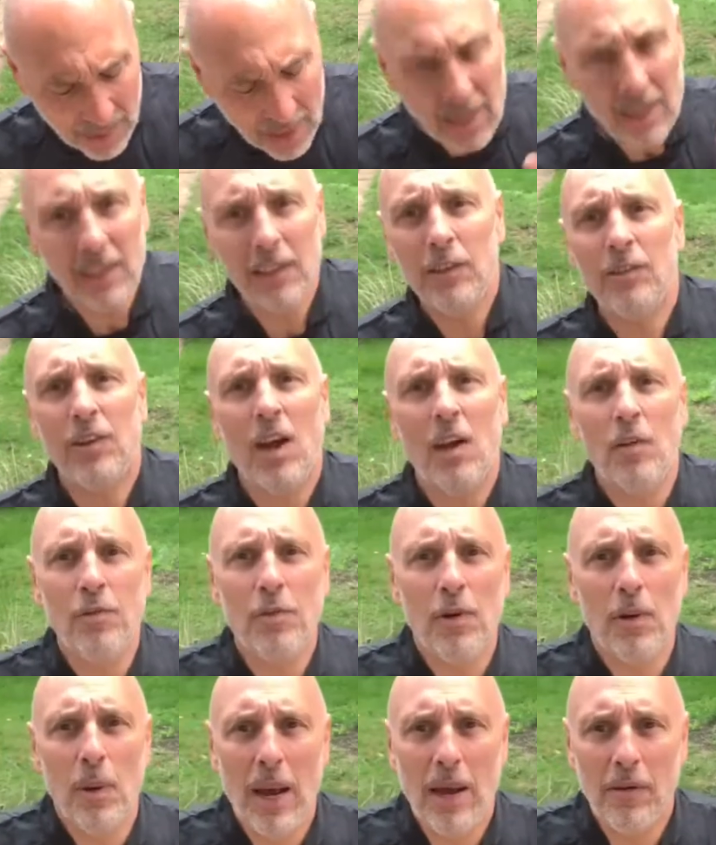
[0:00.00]
let's go
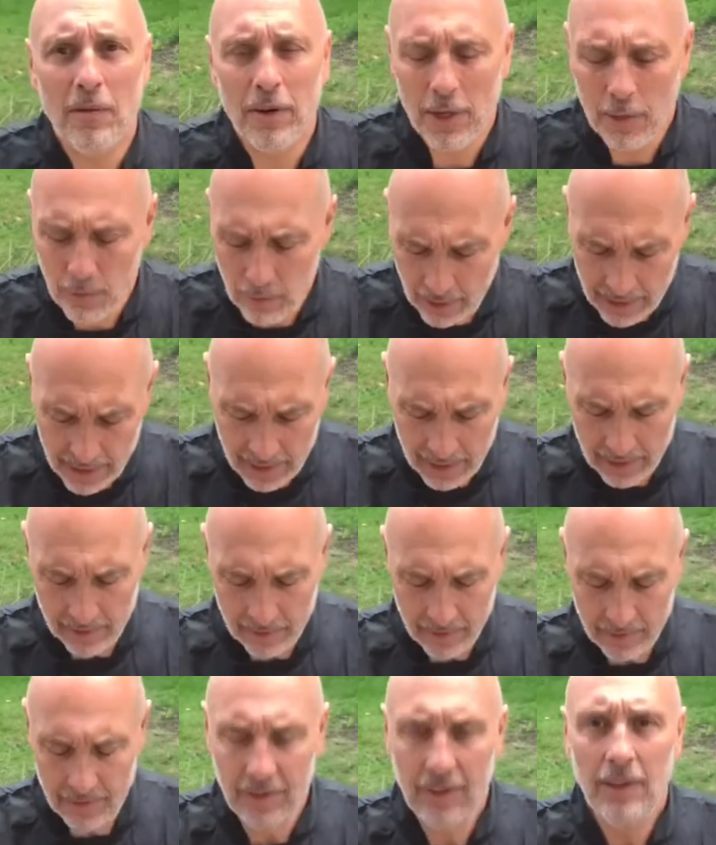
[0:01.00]
through our
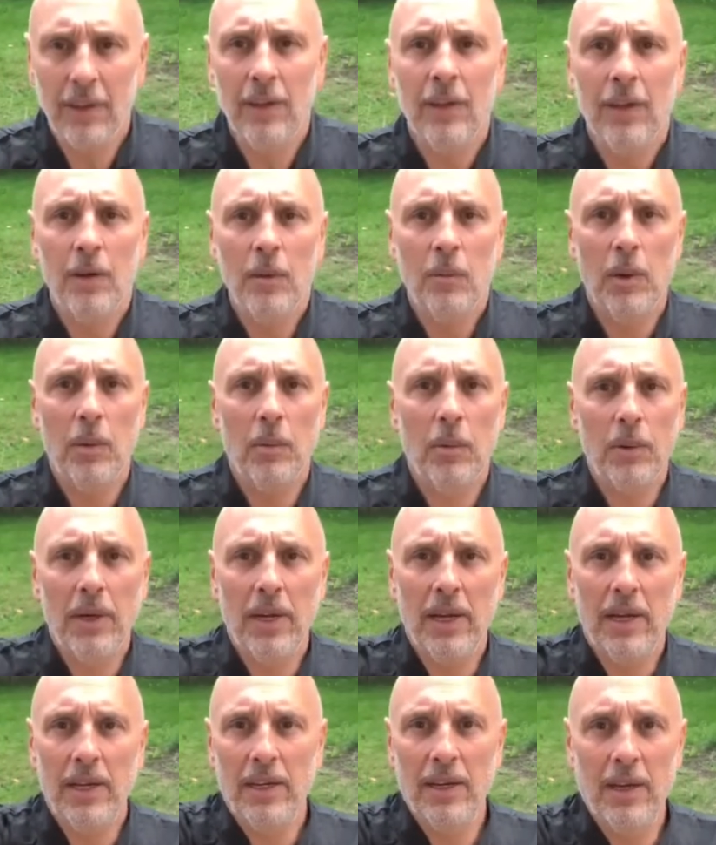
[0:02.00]
ingredients. We will
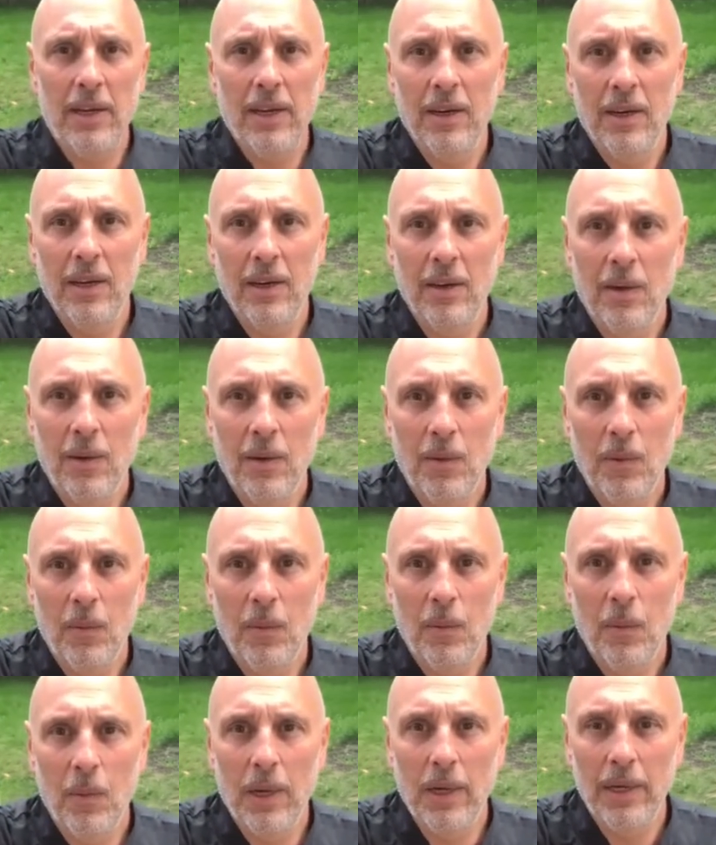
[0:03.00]
need
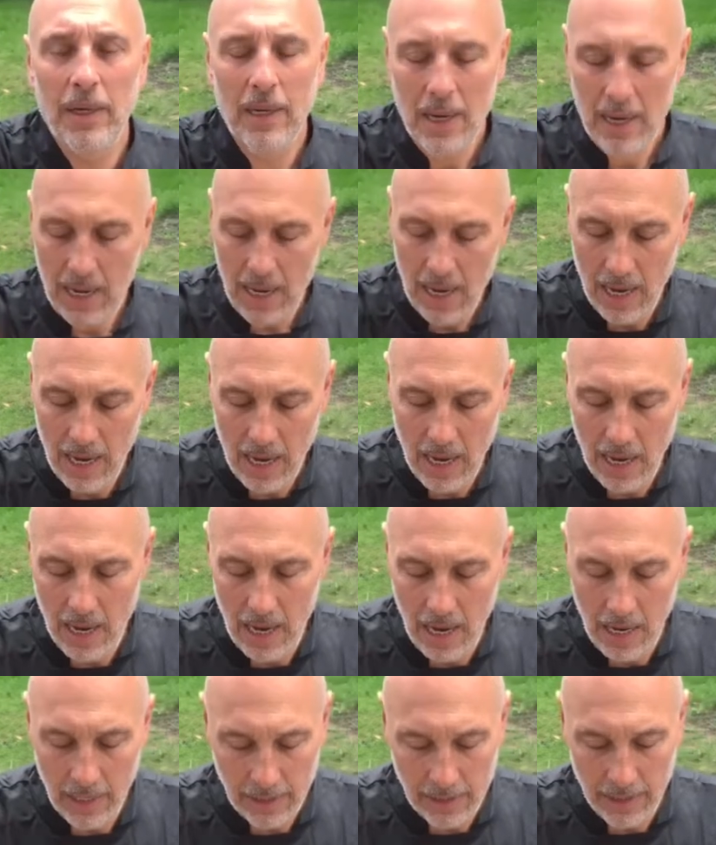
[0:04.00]
1
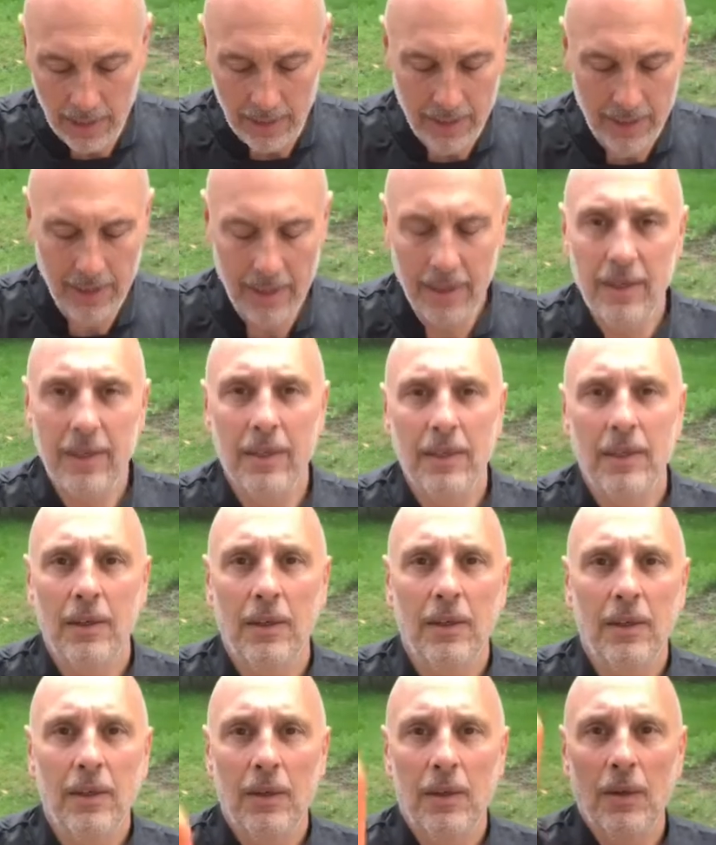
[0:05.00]
onion,
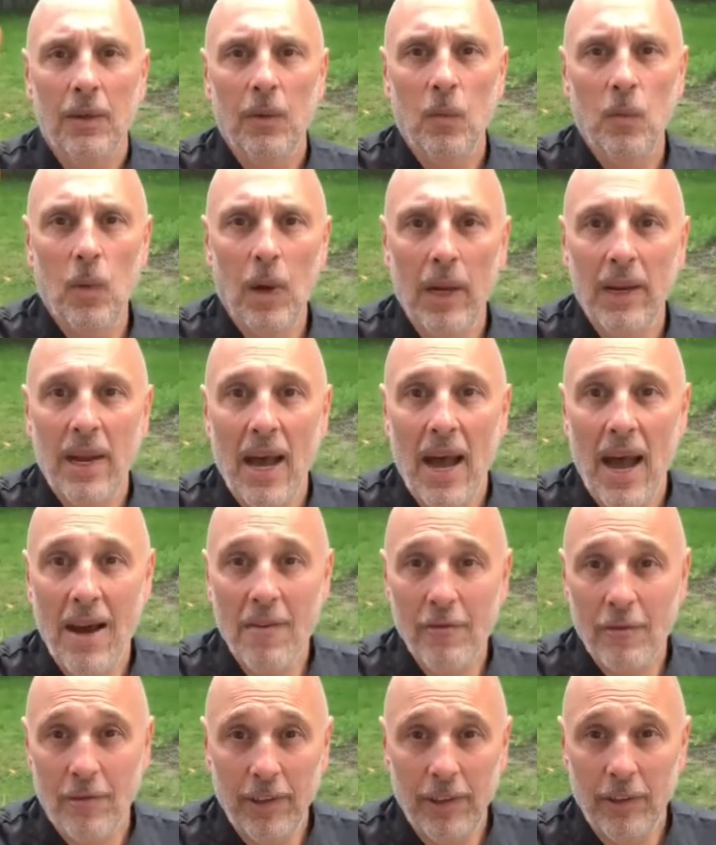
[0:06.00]
1
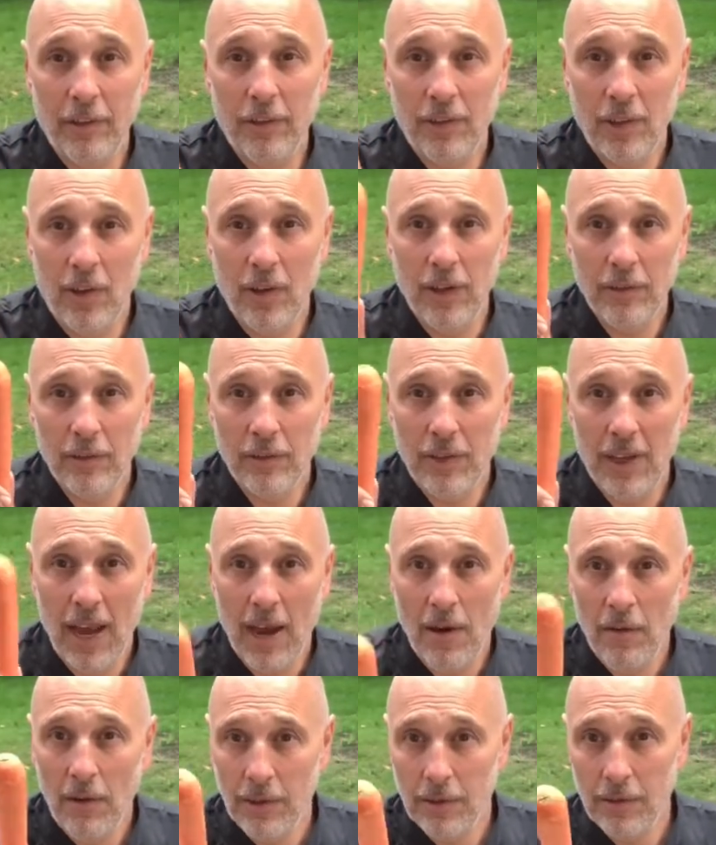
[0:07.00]
average size
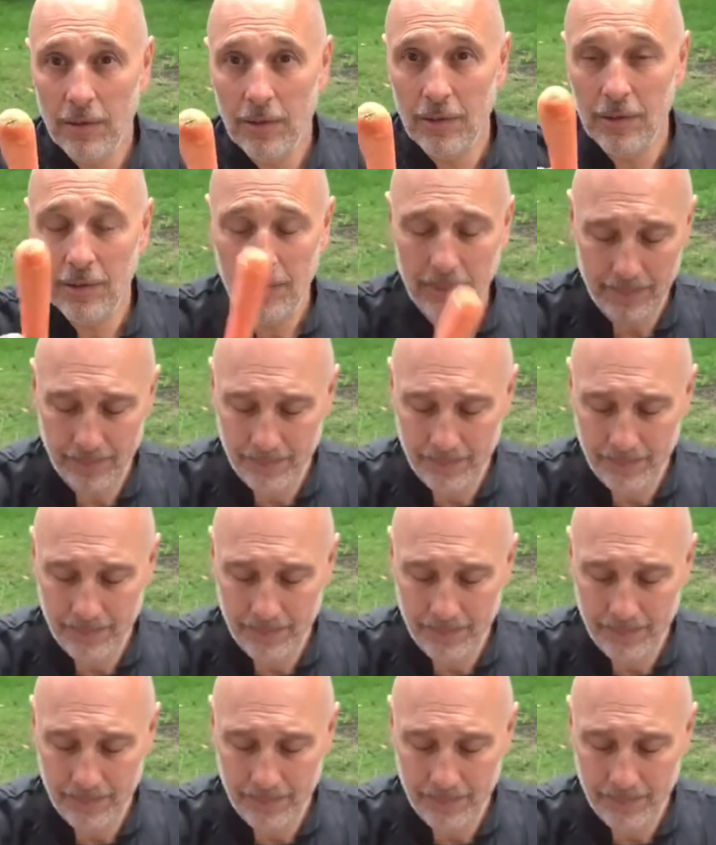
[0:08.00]
carrot,